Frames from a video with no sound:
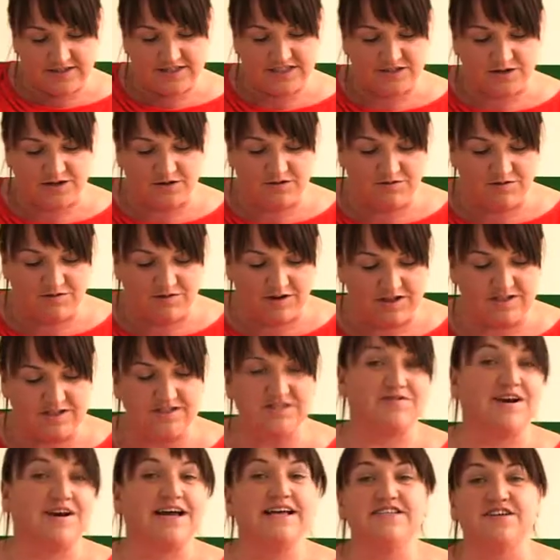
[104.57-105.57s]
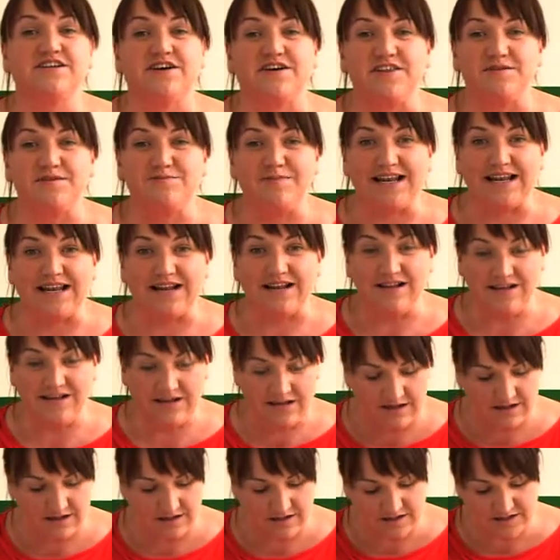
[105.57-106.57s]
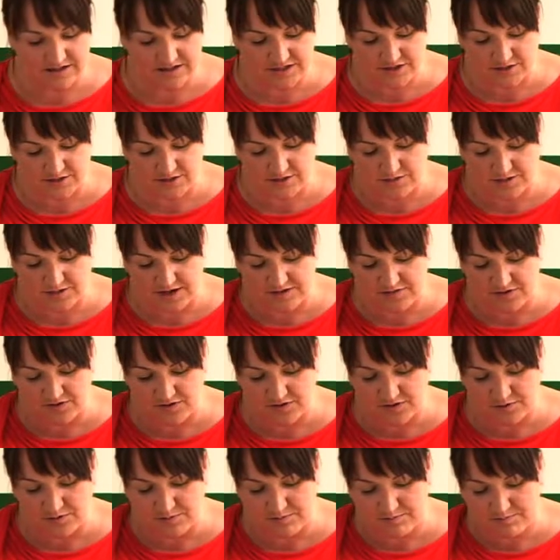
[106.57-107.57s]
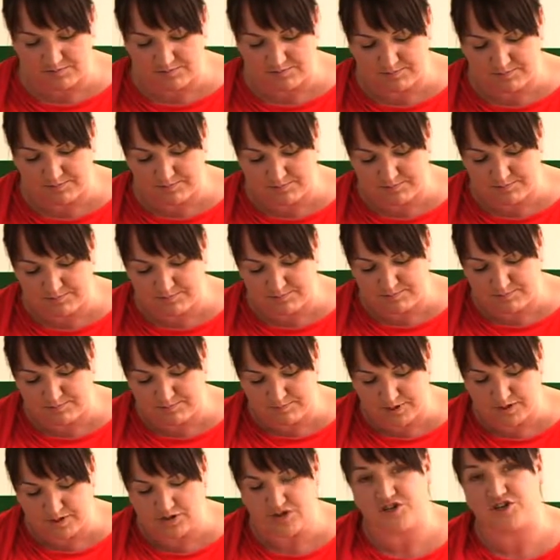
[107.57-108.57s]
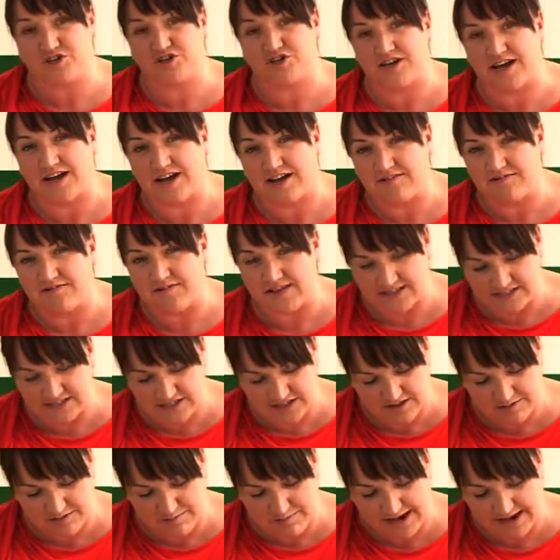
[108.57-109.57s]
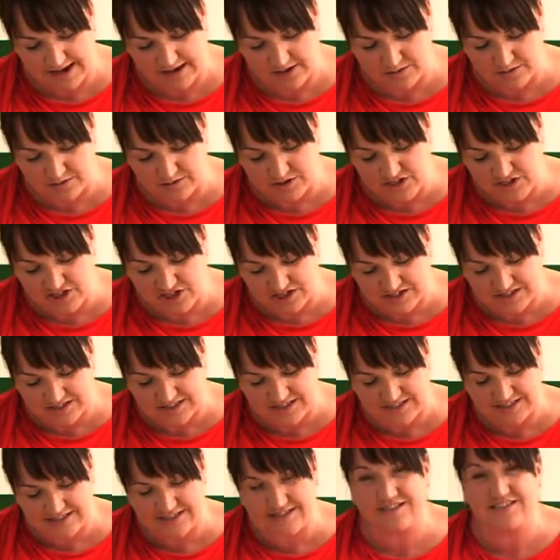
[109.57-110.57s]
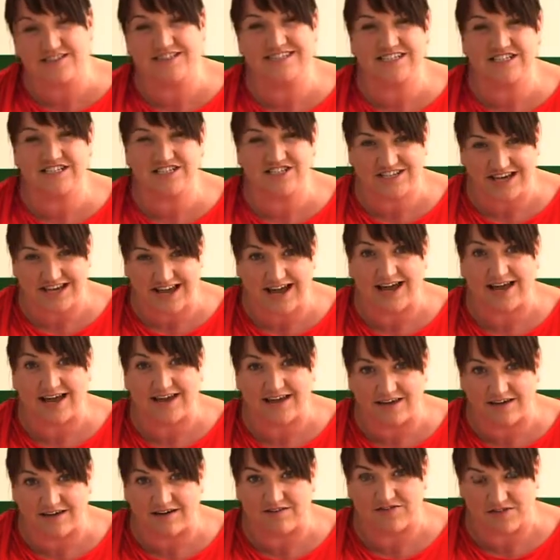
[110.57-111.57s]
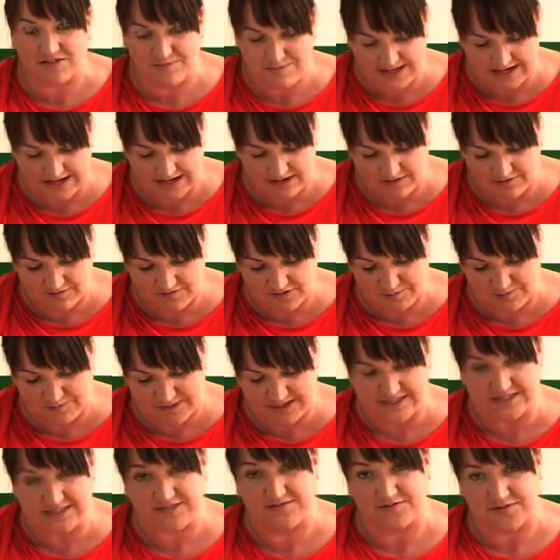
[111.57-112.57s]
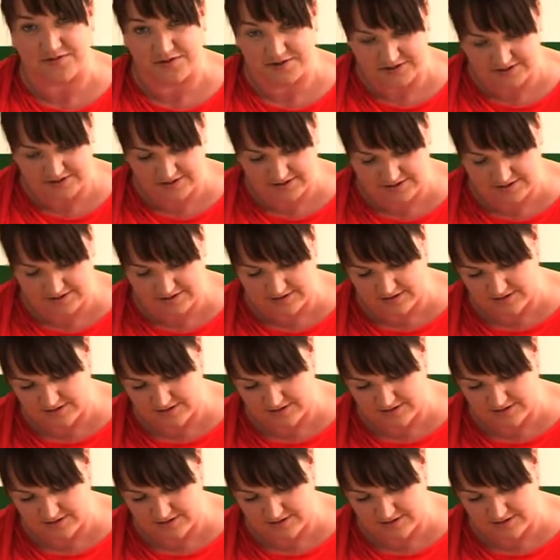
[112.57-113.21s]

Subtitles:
The stone runs right down the middle, so if you push your knife into the mango just shy of the middle of the piece of fruit